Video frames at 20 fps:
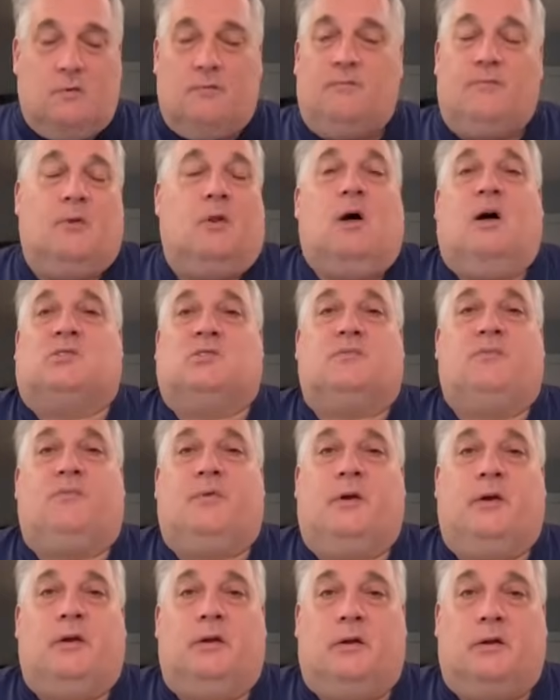
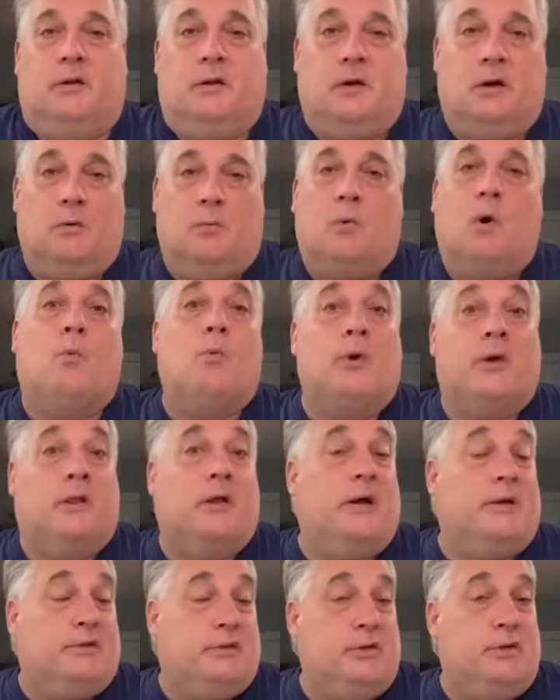philosophy and what we
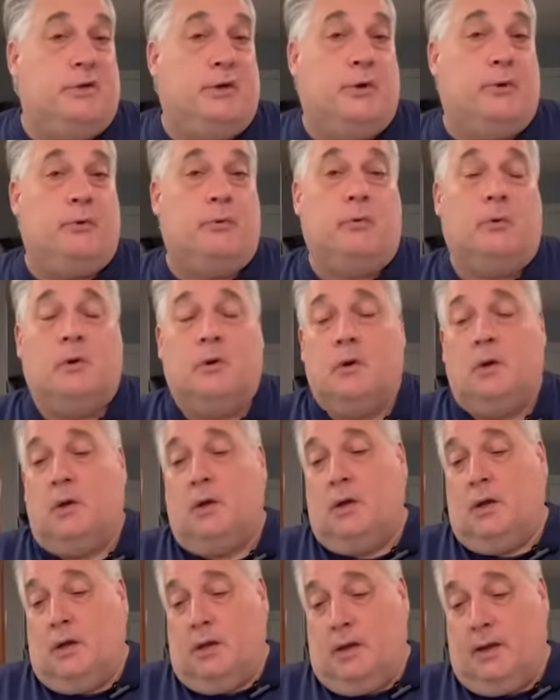like to do.
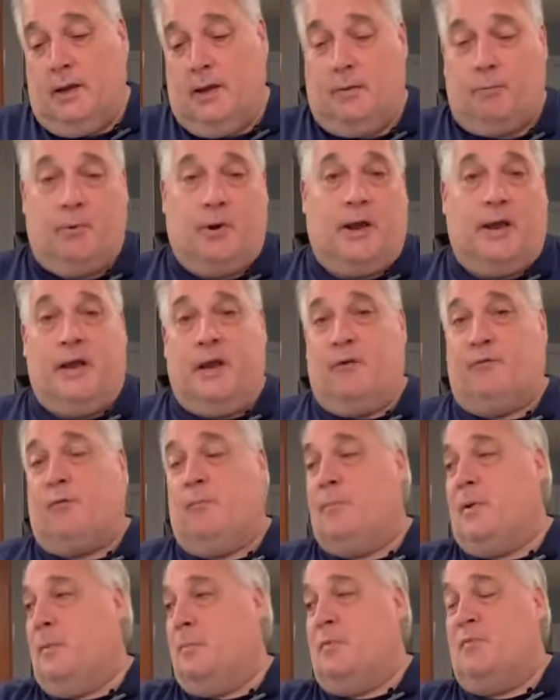And when I hear from
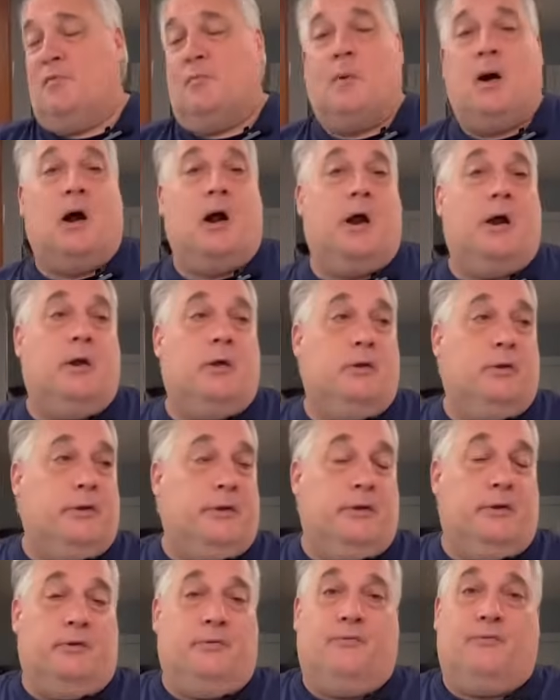people from
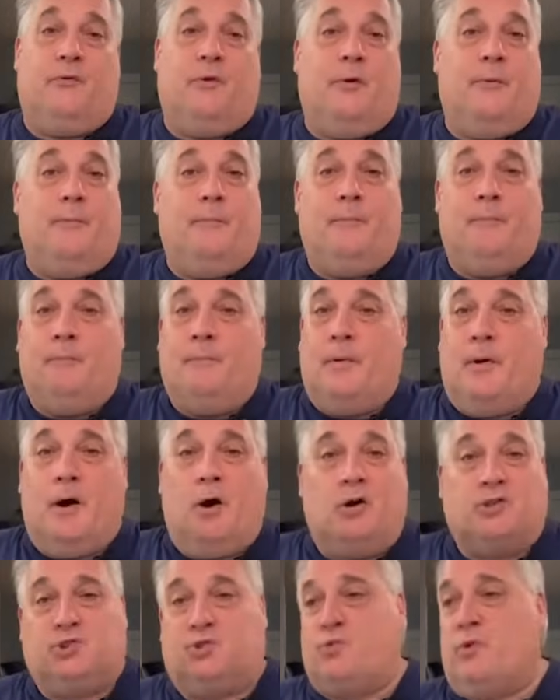Ireland, from
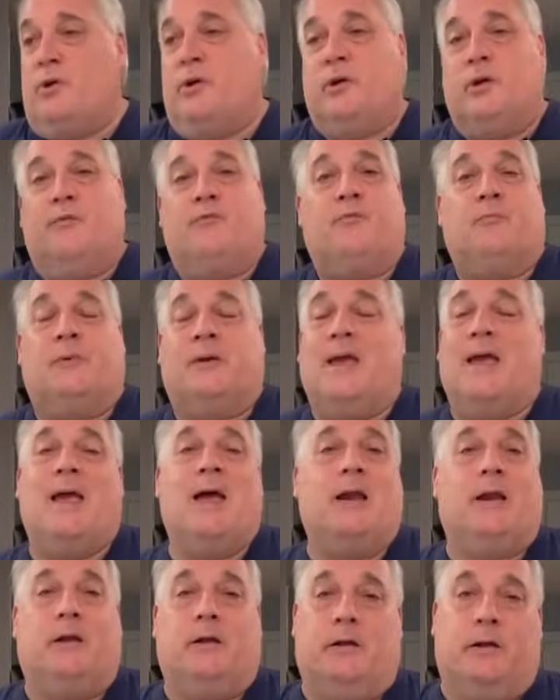Australia, from
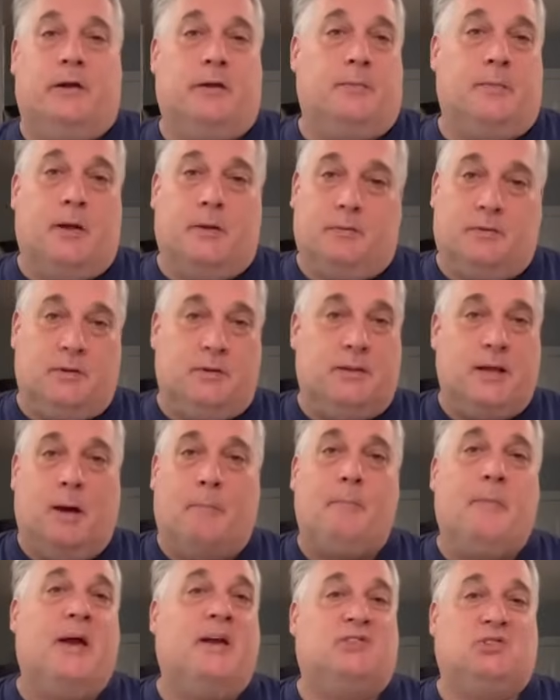Canada, that
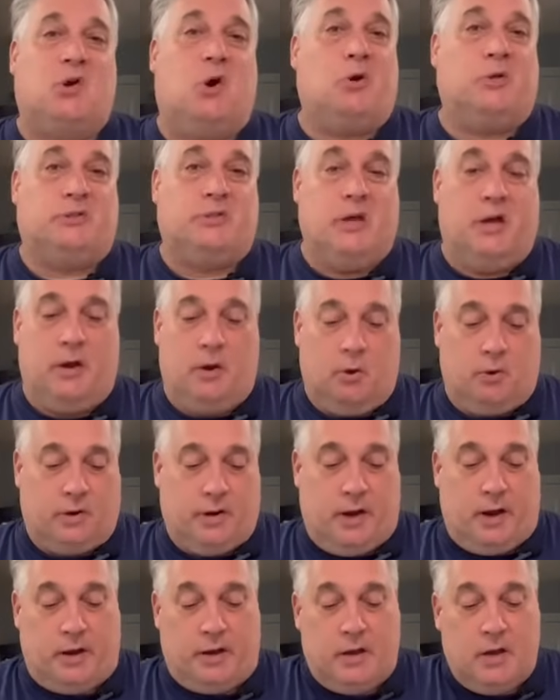makes our day.
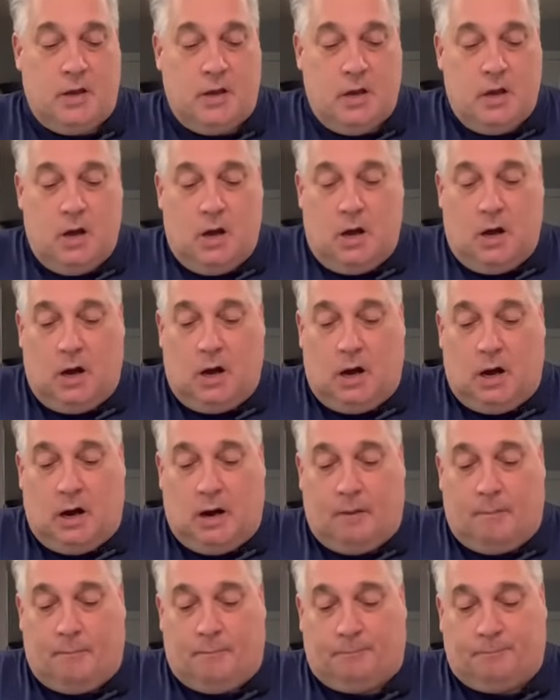Okay,
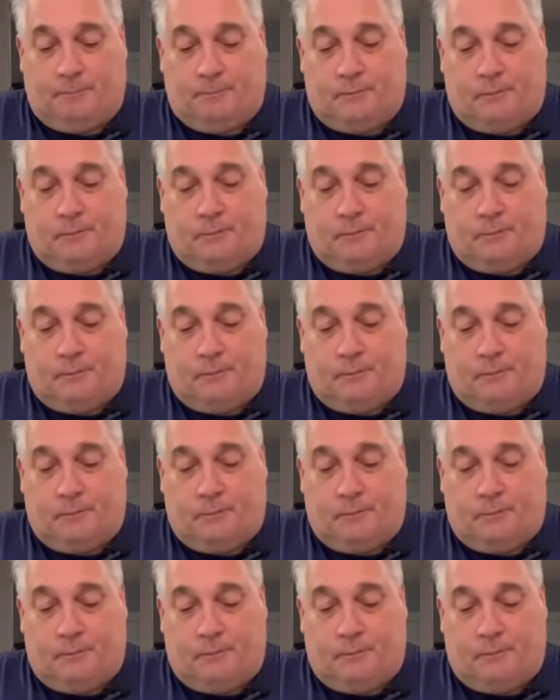um,